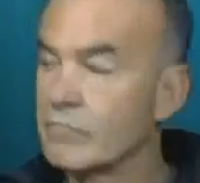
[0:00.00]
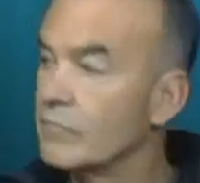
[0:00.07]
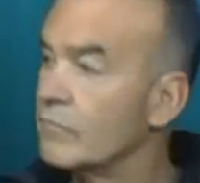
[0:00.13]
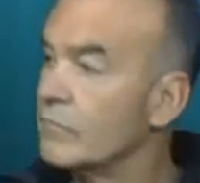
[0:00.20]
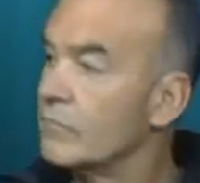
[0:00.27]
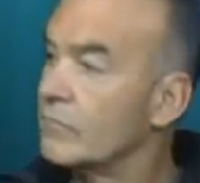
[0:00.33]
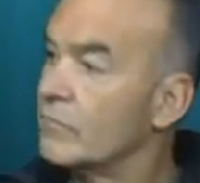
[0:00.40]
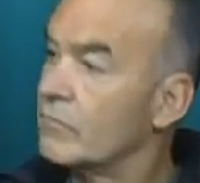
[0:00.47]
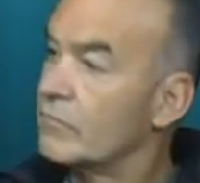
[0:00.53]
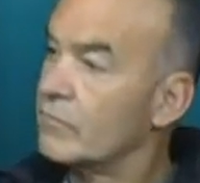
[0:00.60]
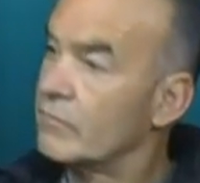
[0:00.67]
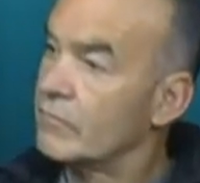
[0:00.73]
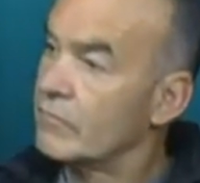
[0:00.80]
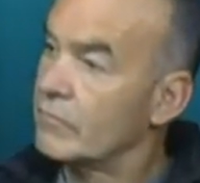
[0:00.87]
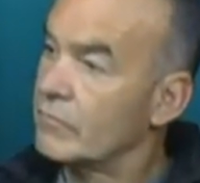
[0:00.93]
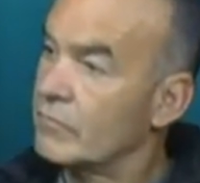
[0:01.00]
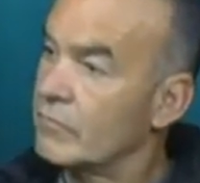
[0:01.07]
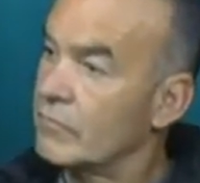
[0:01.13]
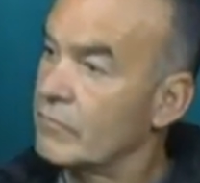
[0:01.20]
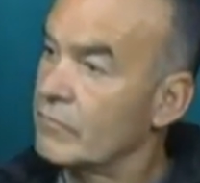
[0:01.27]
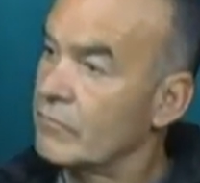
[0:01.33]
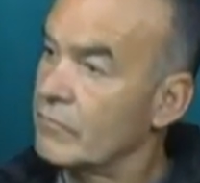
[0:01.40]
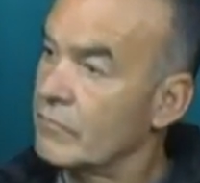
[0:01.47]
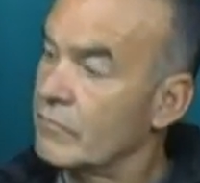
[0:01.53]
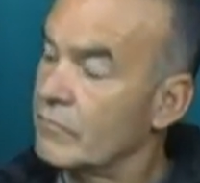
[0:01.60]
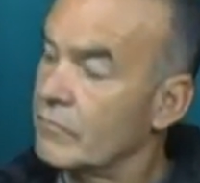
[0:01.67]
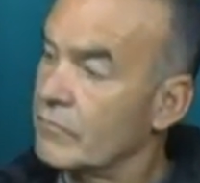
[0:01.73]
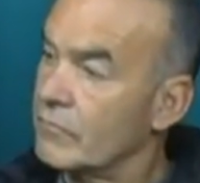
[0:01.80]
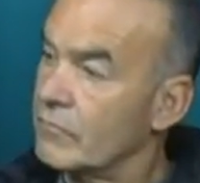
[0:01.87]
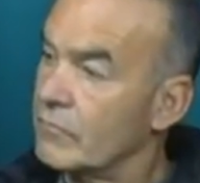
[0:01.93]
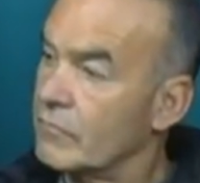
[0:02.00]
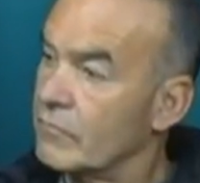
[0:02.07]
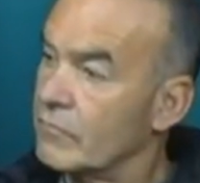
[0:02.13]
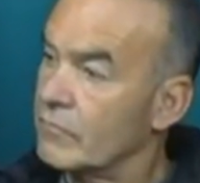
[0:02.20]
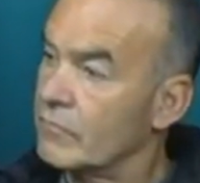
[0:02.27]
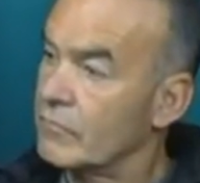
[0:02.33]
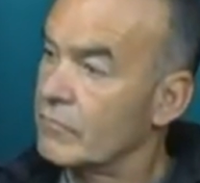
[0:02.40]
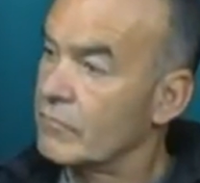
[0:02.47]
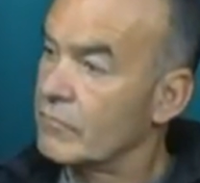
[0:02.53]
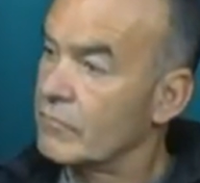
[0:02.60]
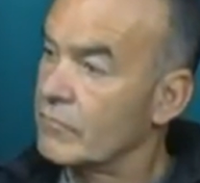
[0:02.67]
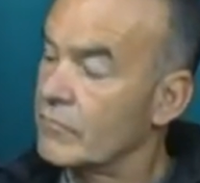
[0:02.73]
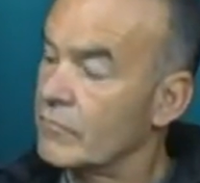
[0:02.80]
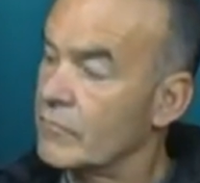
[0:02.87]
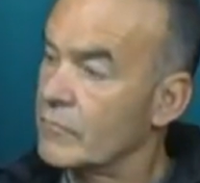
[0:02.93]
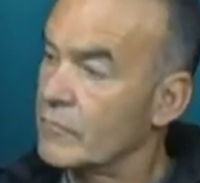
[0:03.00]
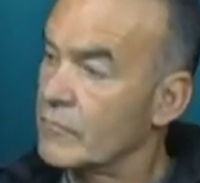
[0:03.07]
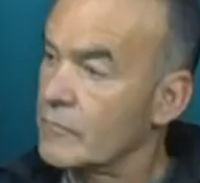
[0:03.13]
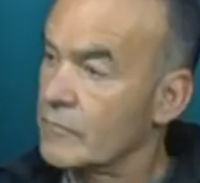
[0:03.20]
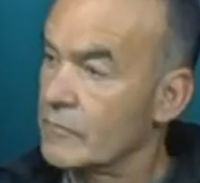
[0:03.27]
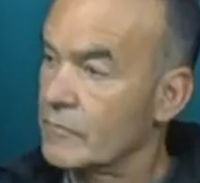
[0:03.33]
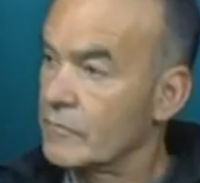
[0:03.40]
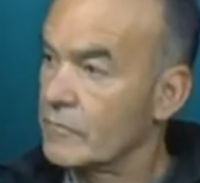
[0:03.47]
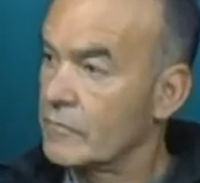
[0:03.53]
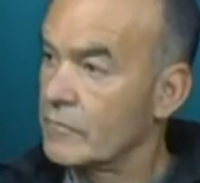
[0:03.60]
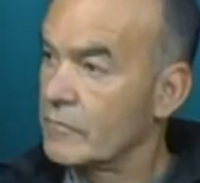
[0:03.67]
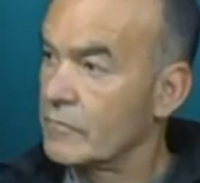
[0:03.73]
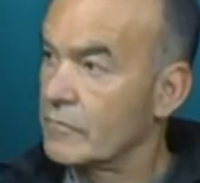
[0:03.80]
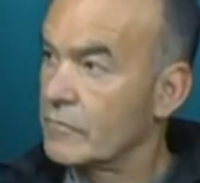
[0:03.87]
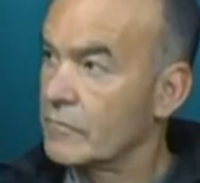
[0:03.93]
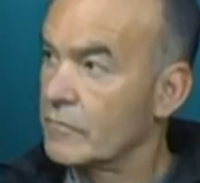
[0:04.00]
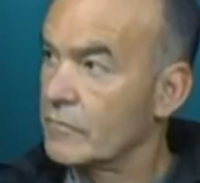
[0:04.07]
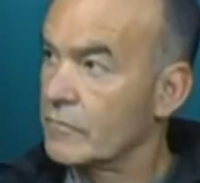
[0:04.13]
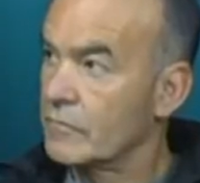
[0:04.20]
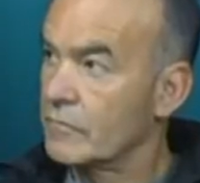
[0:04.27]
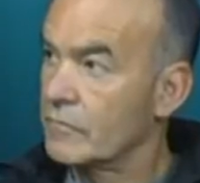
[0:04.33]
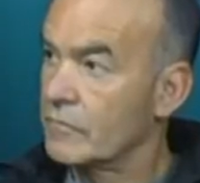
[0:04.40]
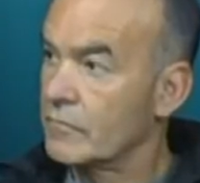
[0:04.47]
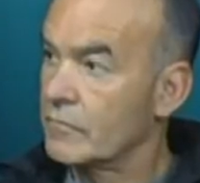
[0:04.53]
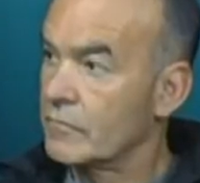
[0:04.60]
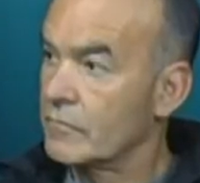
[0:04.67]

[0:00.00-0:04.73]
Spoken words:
The person shown says nothing.